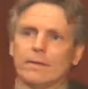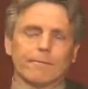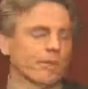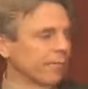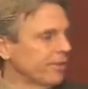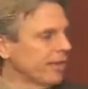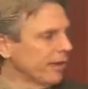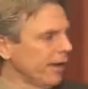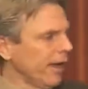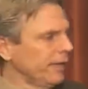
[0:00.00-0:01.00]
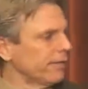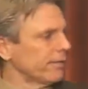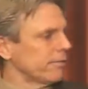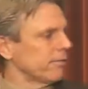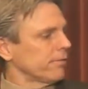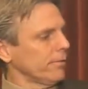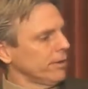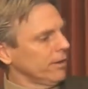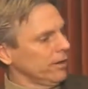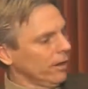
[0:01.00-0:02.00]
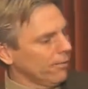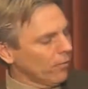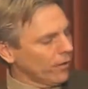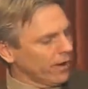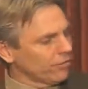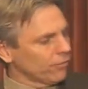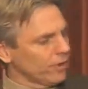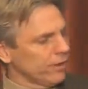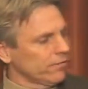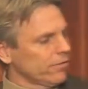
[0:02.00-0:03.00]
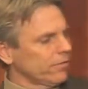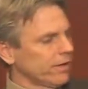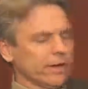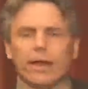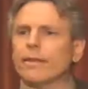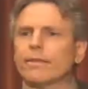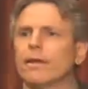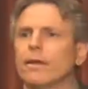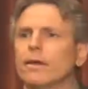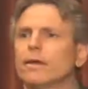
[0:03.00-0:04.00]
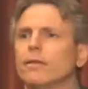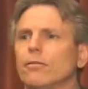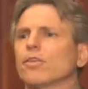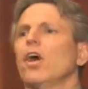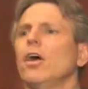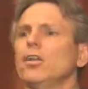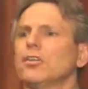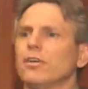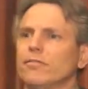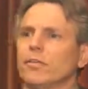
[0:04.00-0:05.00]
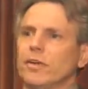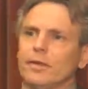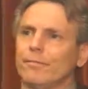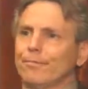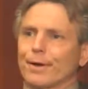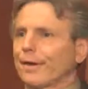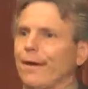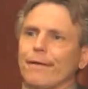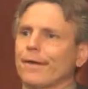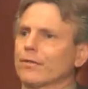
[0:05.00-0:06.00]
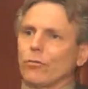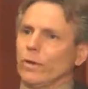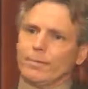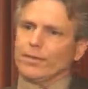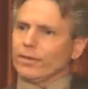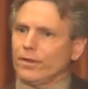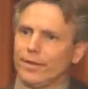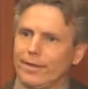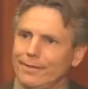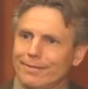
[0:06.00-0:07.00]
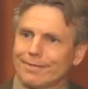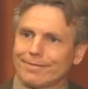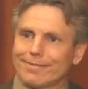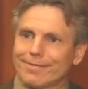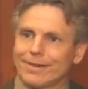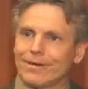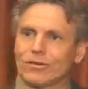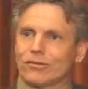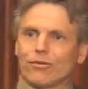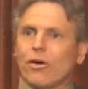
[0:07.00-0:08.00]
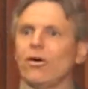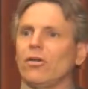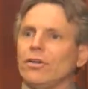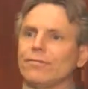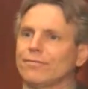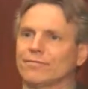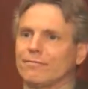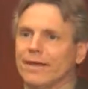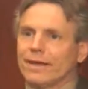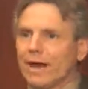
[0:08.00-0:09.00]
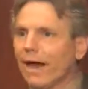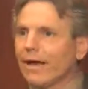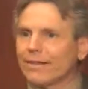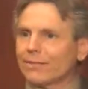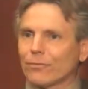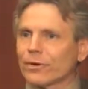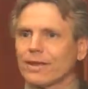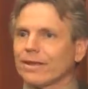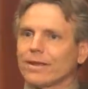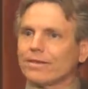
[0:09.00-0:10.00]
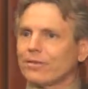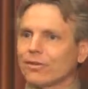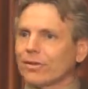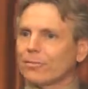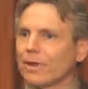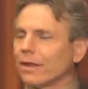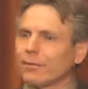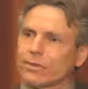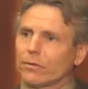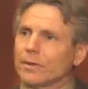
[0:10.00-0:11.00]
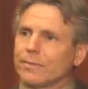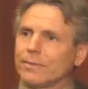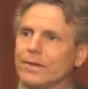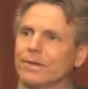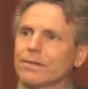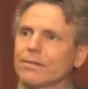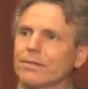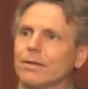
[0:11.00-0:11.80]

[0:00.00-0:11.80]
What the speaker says: Some of the more ancient religions see it as the result of the precarious and whimsical, control of many gods working against each other, playing with human beings.